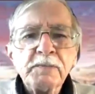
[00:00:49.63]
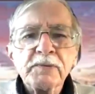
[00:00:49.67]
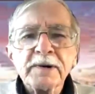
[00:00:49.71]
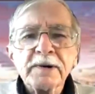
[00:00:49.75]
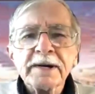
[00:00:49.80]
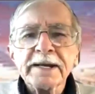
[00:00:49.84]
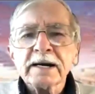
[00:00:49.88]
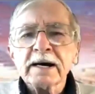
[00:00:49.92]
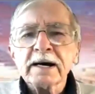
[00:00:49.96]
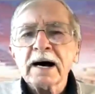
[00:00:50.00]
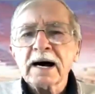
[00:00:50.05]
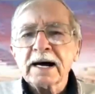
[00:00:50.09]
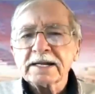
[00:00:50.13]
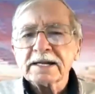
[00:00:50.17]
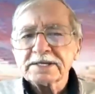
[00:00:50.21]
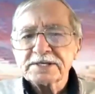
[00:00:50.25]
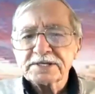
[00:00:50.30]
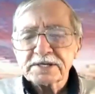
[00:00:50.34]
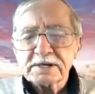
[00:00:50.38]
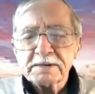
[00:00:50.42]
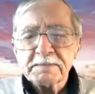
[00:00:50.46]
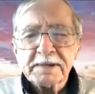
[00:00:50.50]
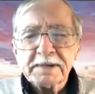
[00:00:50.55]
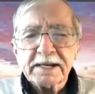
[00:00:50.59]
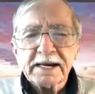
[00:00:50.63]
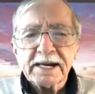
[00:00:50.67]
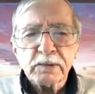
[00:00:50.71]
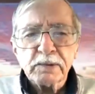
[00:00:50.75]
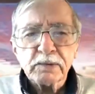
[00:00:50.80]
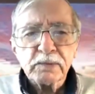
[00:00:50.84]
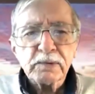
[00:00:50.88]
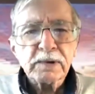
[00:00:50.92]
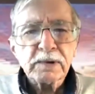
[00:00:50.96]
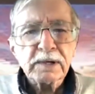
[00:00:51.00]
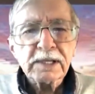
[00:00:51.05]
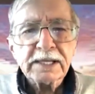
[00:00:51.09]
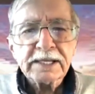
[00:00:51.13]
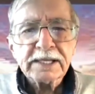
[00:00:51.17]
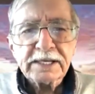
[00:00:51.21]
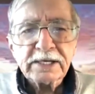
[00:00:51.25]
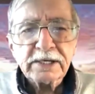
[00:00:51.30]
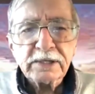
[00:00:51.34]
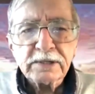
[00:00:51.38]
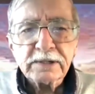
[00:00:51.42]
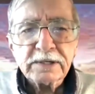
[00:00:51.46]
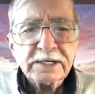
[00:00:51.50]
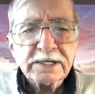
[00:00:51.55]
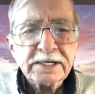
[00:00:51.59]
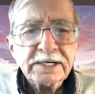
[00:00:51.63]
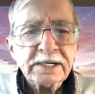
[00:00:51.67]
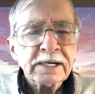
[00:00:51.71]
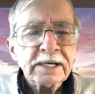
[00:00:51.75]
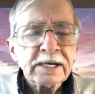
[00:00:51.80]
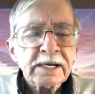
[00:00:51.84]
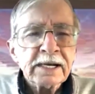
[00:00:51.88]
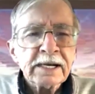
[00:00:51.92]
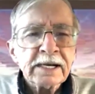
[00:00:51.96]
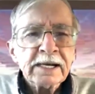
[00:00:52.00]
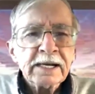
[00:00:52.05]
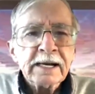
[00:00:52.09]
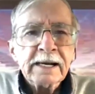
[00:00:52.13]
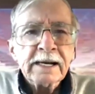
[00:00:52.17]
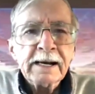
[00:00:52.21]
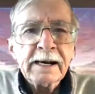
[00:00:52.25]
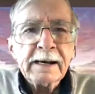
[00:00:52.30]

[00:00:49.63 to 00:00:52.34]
You bring on so many really good